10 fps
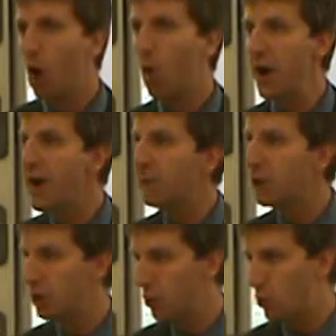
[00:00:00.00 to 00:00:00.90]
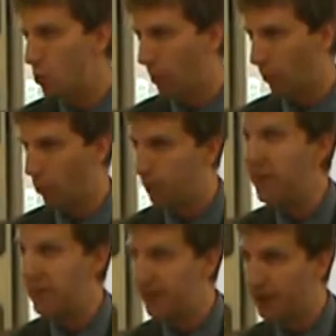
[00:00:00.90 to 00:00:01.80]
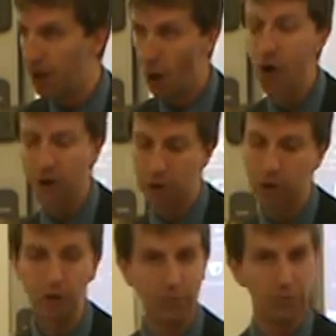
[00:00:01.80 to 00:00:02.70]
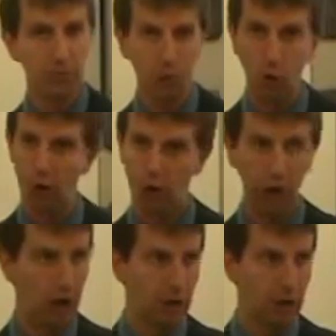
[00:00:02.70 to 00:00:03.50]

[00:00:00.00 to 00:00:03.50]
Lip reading: Whenever you read an article or